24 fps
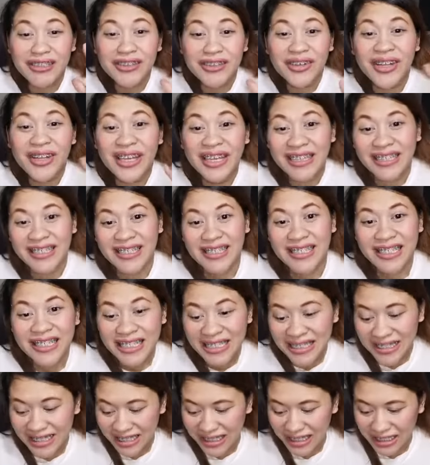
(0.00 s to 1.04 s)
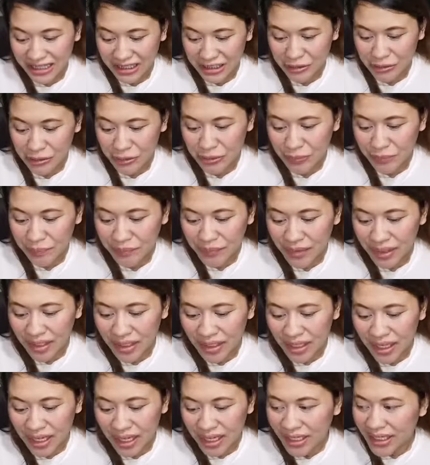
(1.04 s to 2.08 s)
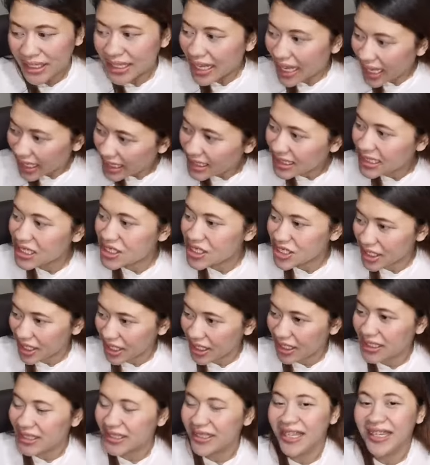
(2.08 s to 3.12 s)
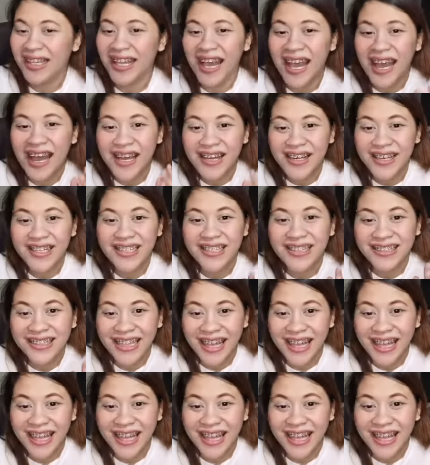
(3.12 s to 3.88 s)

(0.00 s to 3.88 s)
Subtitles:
correctly, no? Reality check, nag-aral